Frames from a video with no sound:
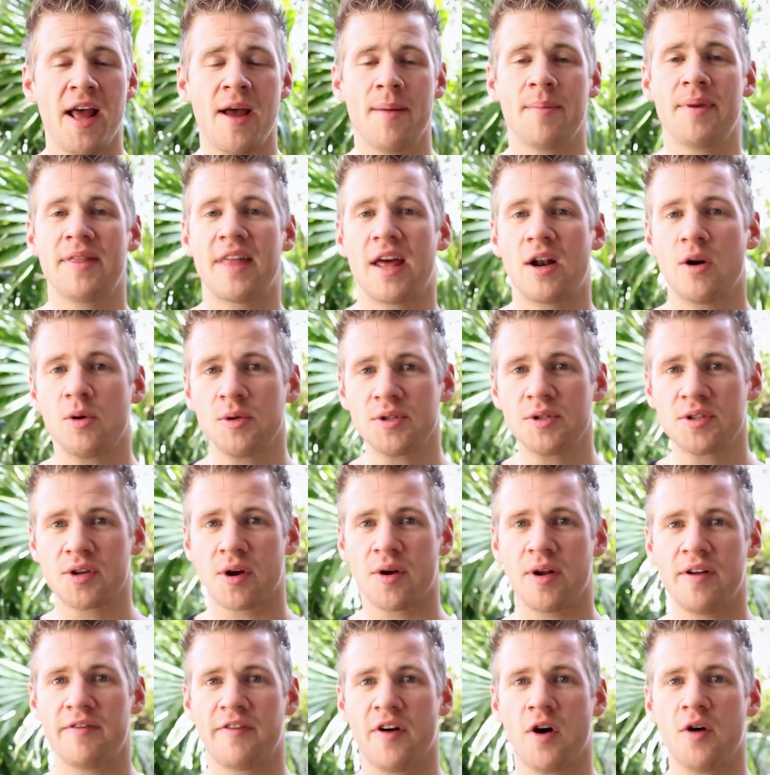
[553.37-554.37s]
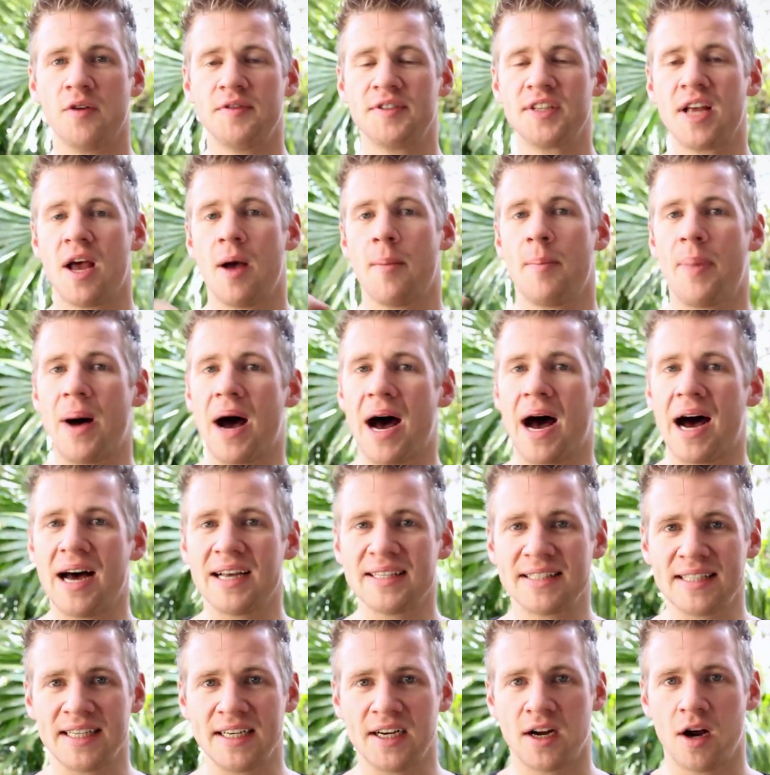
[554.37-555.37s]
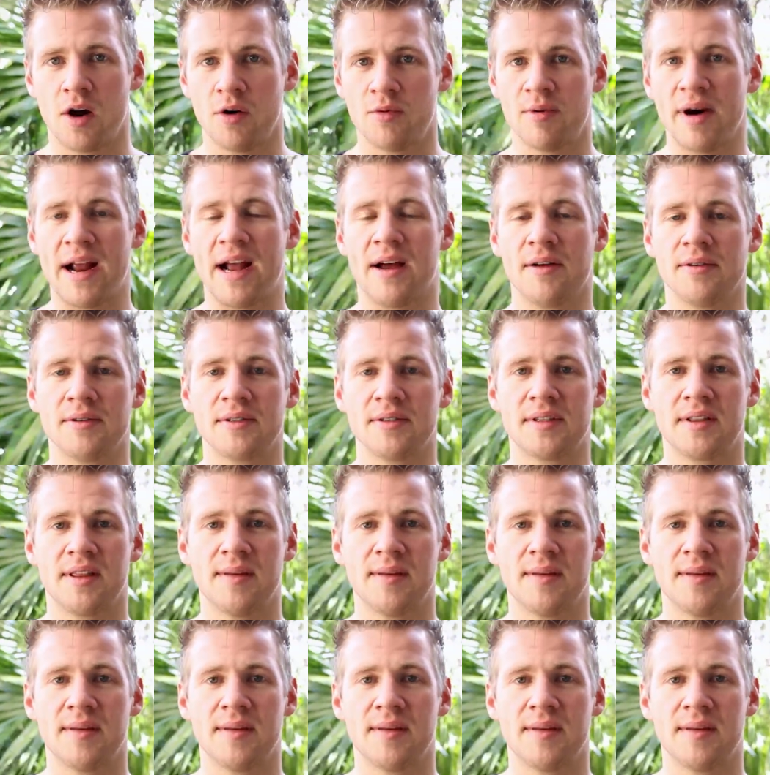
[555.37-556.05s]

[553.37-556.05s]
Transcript: but that also involves passing around